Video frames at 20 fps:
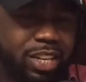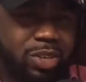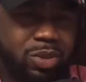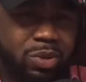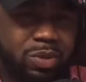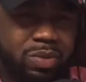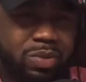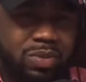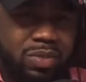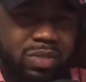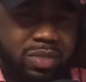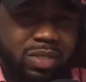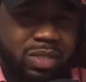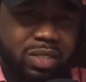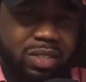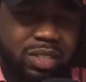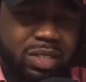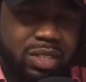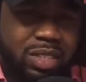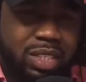you?
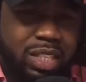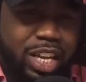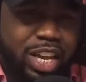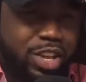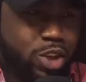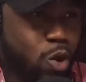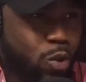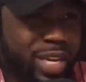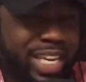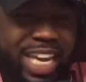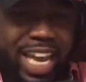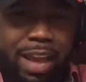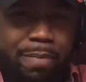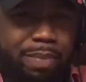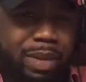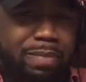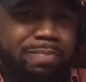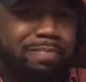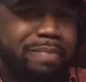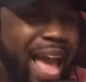You can't
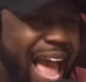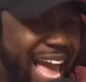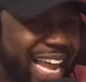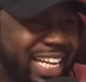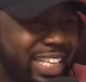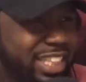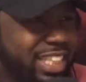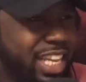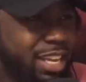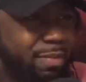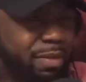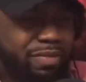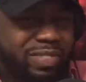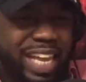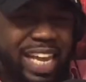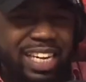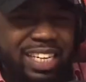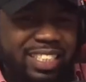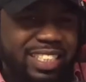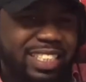be mad at them if
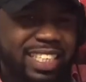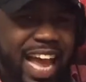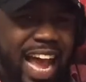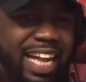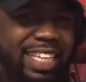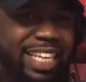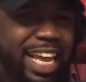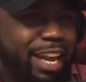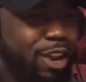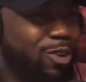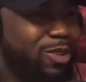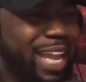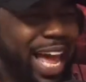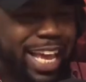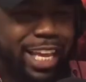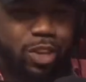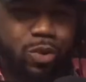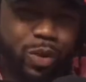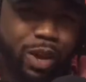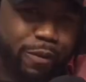they decide they don't
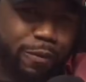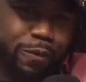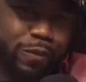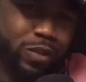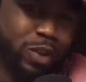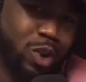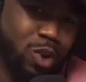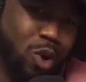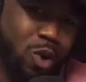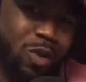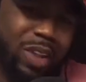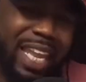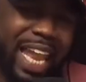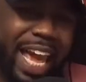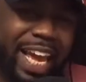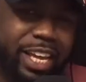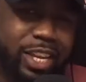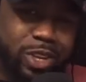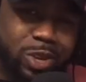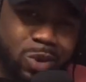like you if you don't
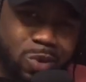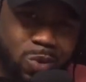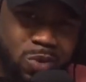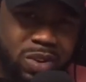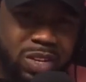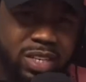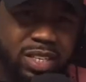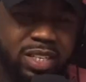like you.